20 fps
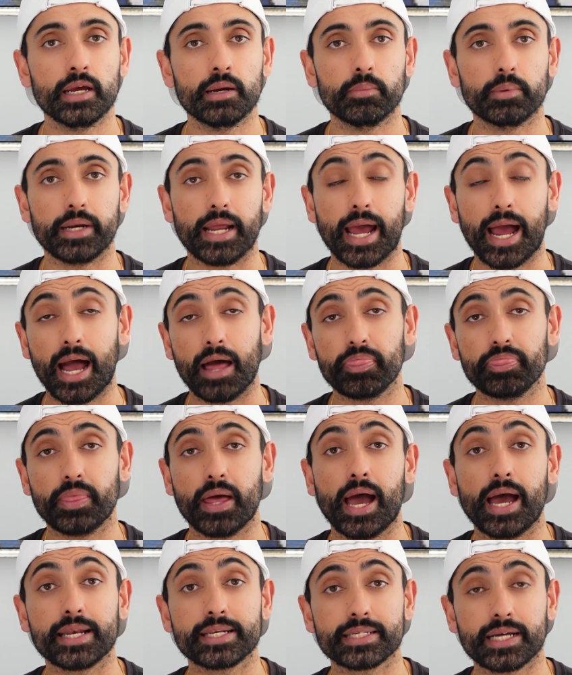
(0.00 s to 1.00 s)
but at
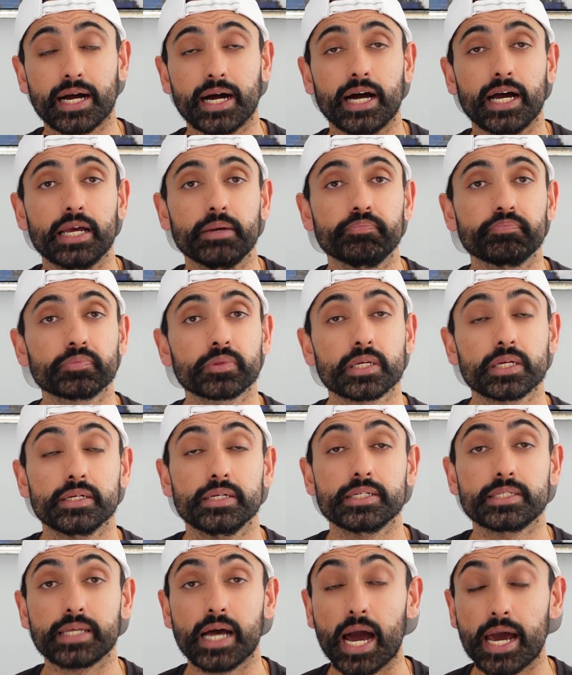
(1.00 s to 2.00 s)
that time
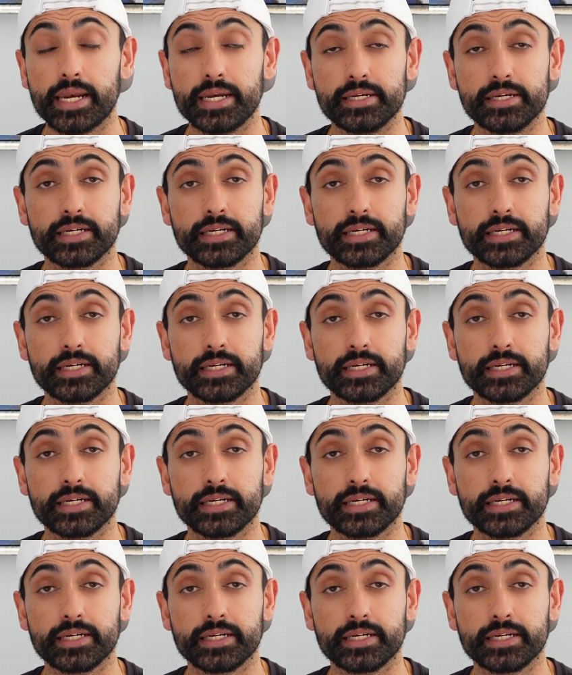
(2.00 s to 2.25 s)
decided